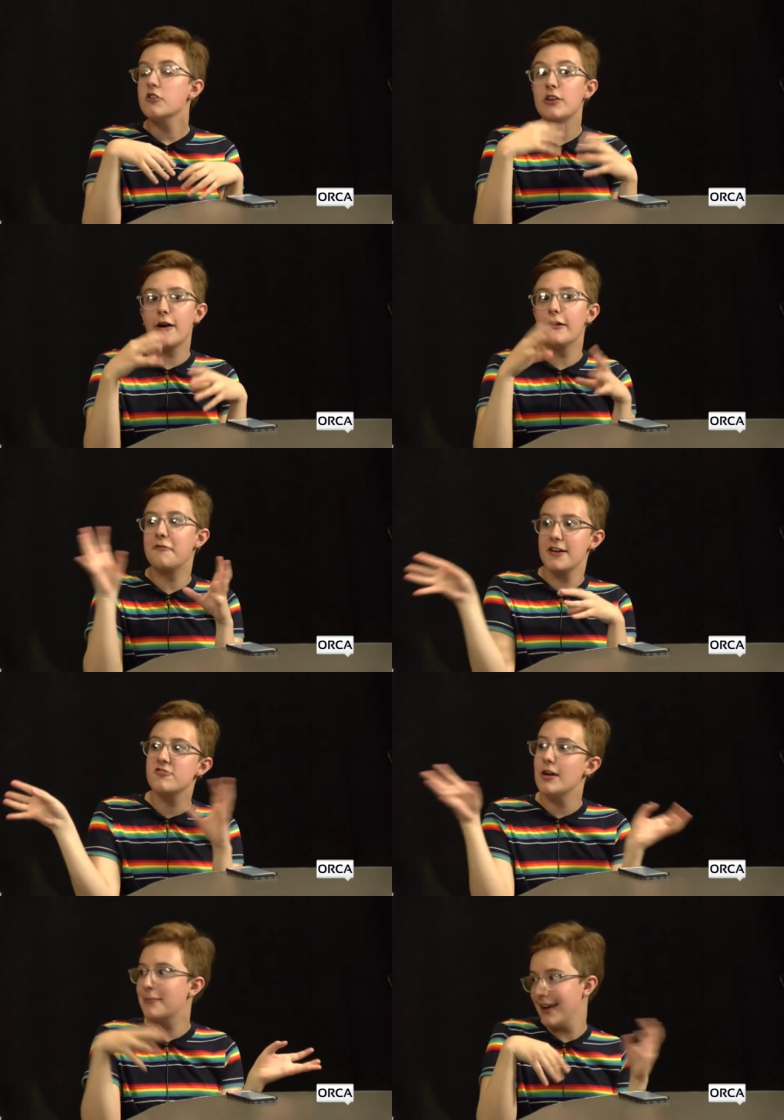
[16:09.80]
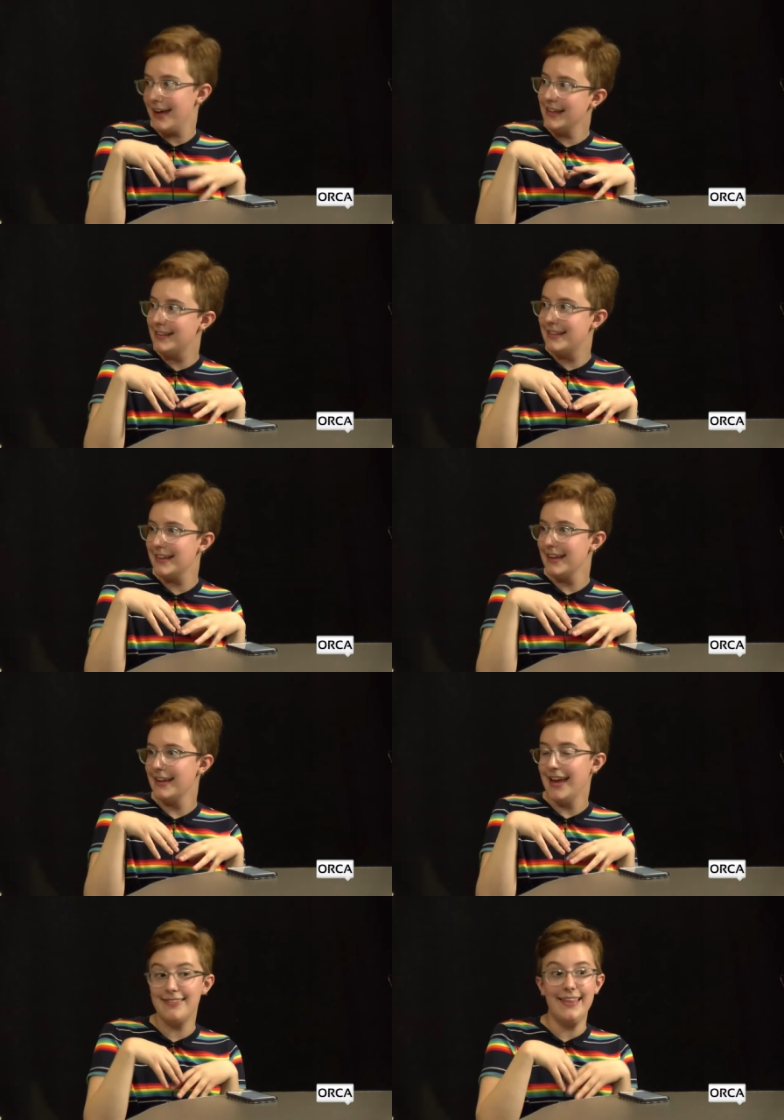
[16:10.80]
share a friendship kiss a
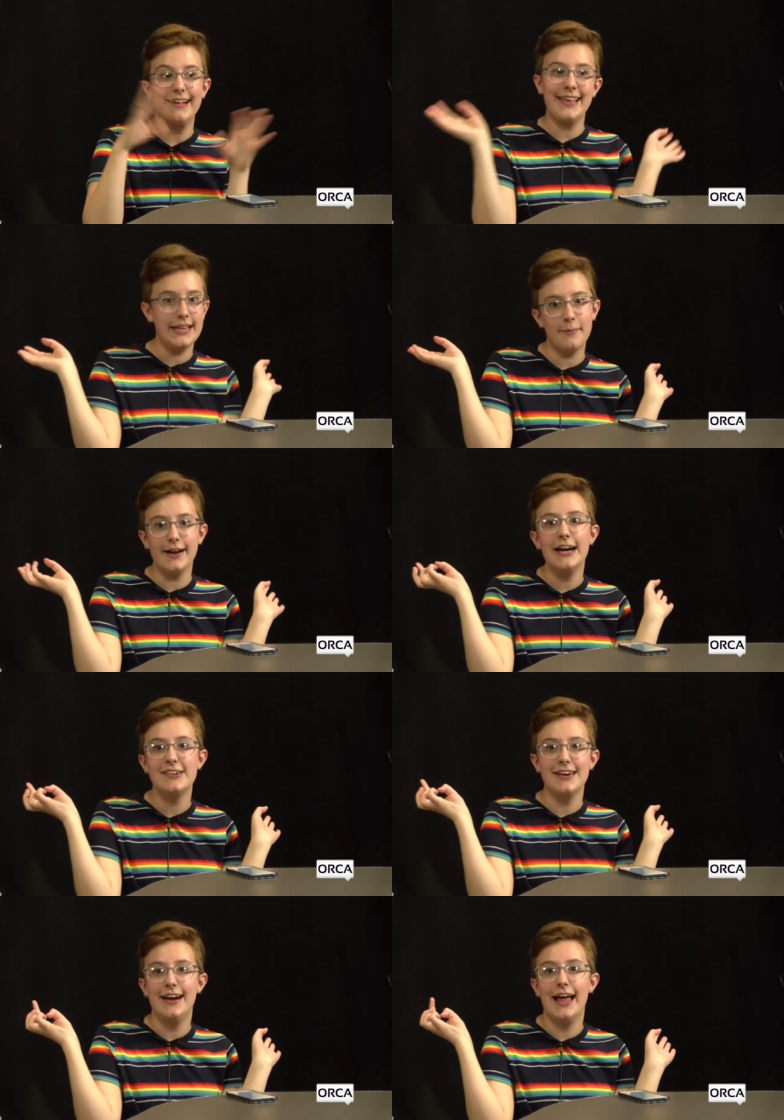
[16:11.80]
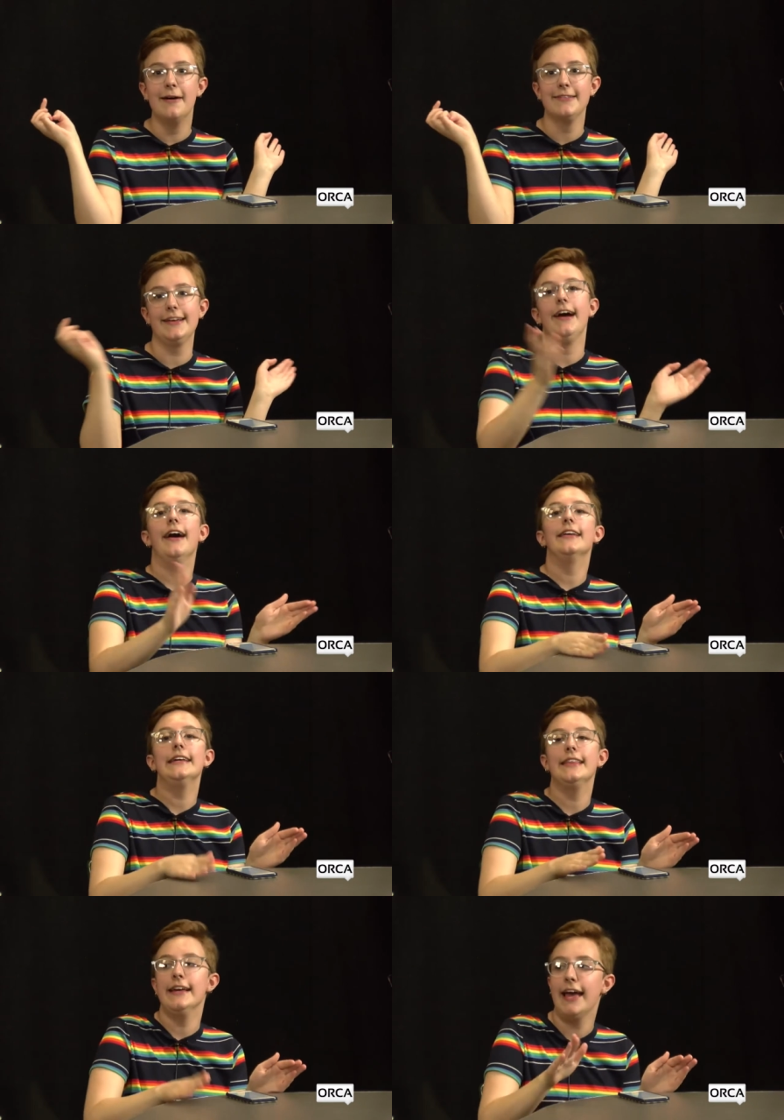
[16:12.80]
friendship in like celebration, kiss. and I was like, honey,
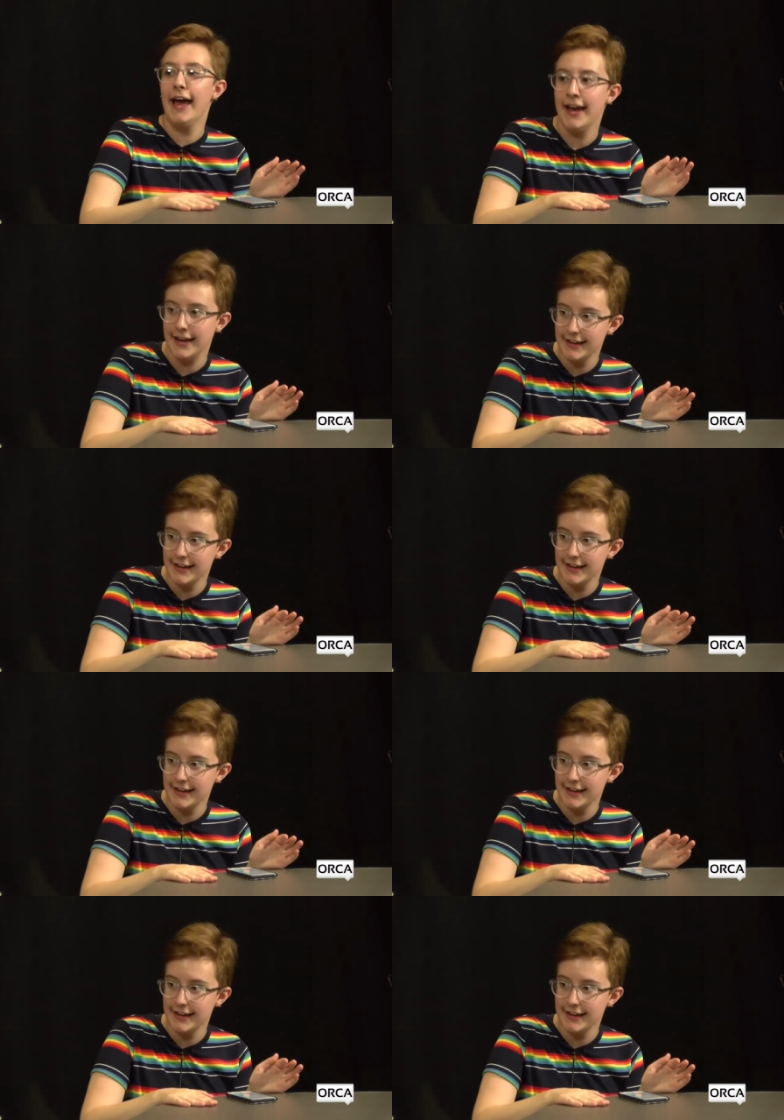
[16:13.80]
they gay.